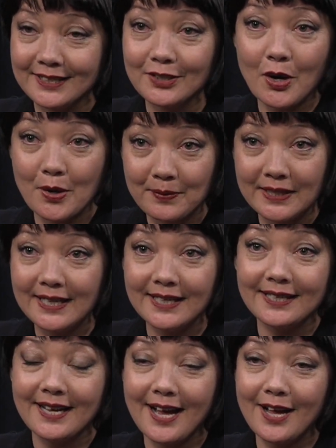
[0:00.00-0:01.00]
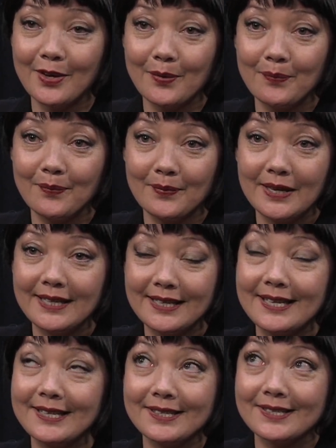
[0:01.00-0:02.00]
Harmony
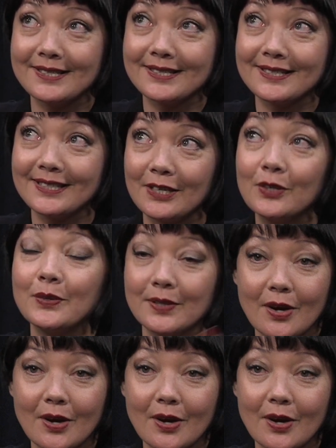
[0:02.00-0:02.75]
who's